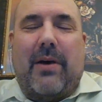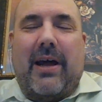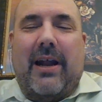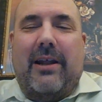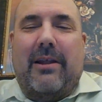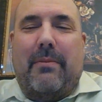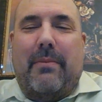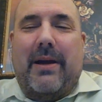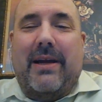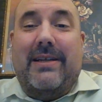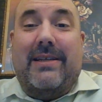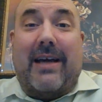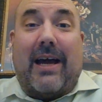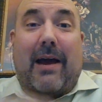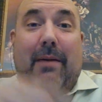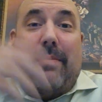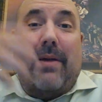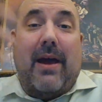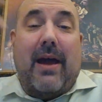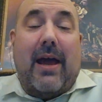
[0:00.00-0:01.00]
And in the
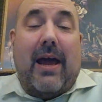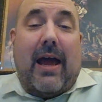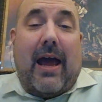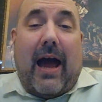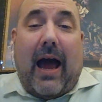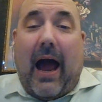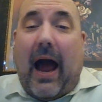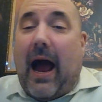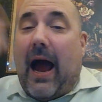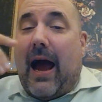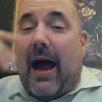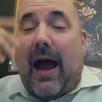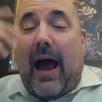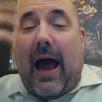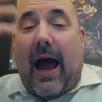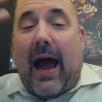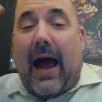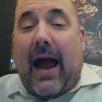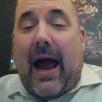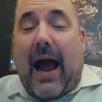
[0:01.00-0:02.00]
meantime,
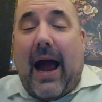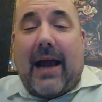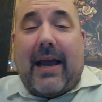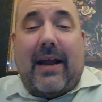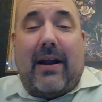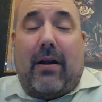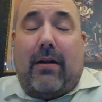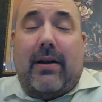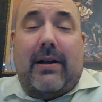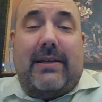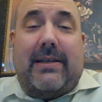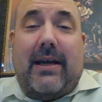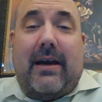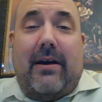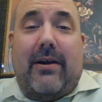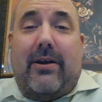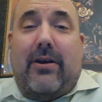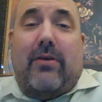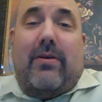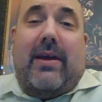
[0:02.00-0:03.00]
I can only tell you,